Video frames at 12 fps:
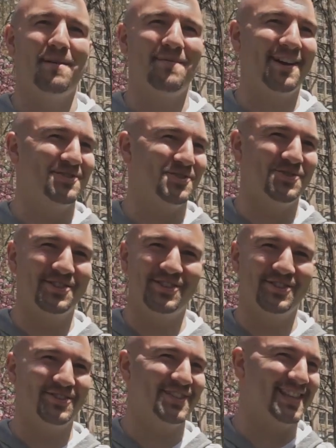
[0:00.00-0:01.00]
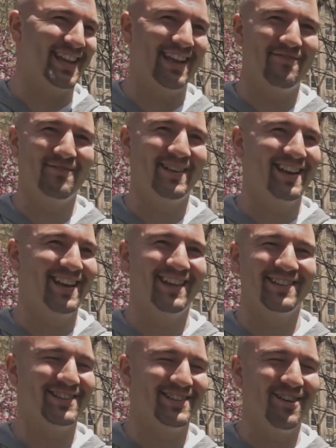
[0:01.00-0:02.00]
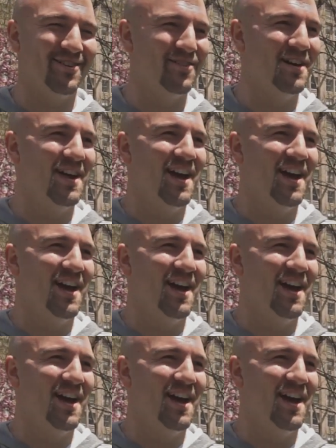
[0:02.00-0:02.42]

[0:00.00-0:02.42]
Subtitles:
my Michael Jordan jersey like everybody else. So,